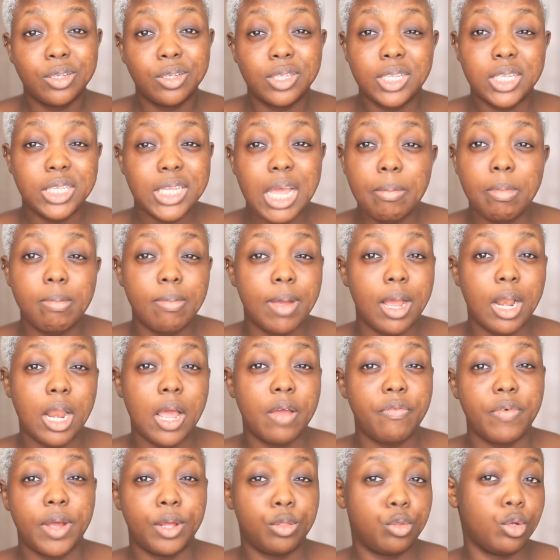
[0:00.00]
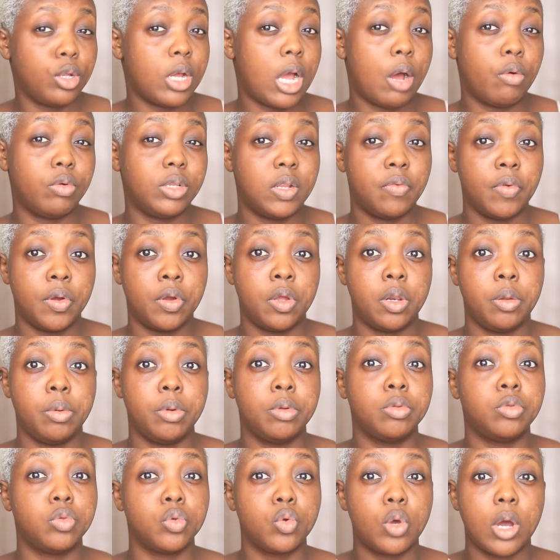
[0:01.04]
There was a time in my life I thought I was never going to
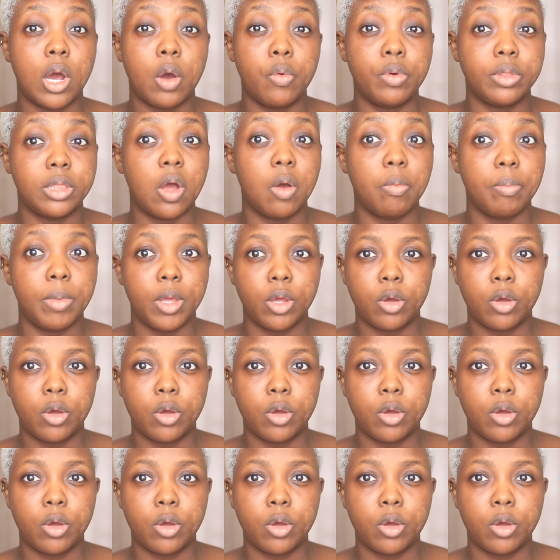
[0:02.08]
be able to go out without